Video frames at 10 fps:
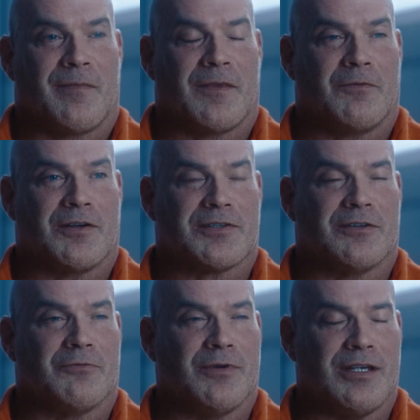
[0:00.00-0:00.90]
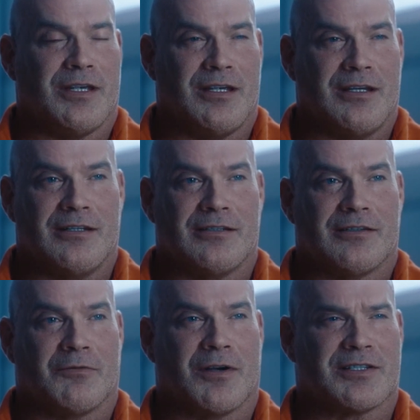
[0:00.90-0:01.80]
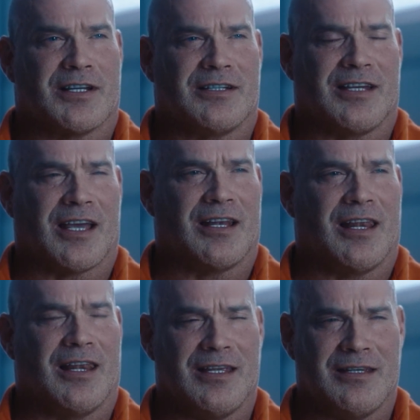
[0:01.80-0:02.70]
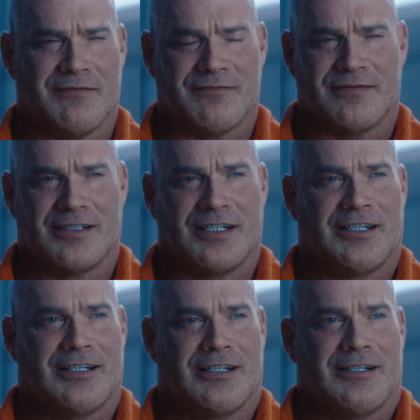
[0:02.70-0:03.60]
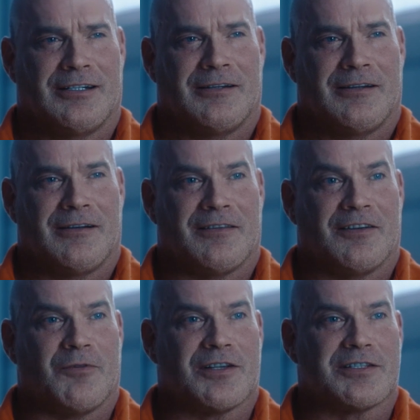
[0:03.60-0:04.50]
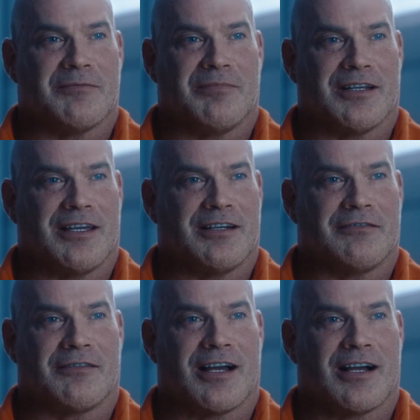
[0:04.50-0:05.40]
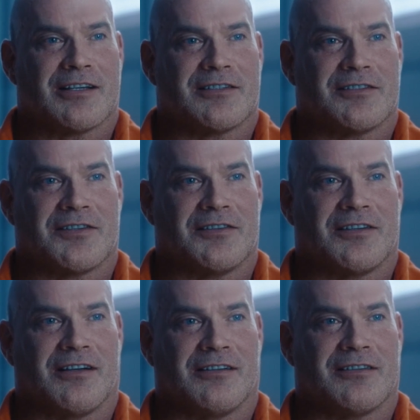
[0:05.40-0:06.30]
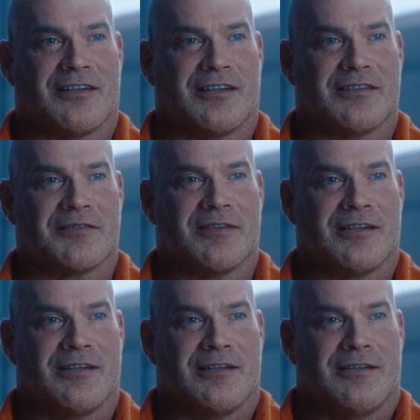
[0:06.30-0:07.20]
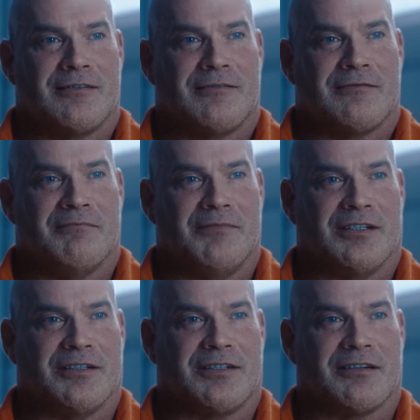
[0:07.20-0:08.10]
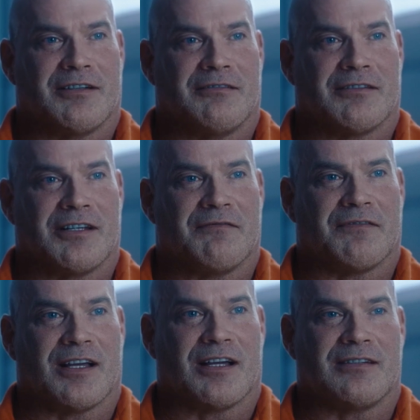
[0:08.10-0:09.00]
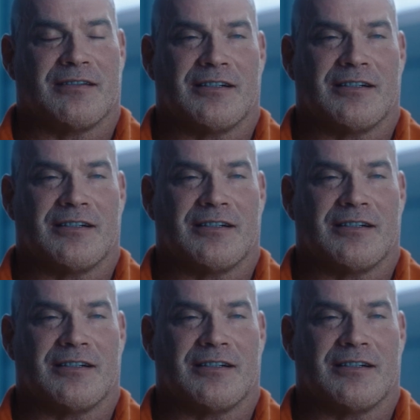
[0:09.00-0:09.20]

there wasn't a weed. There wasn't a dead leaf. There wasn't a blade of grass that's taller than his military-grade flat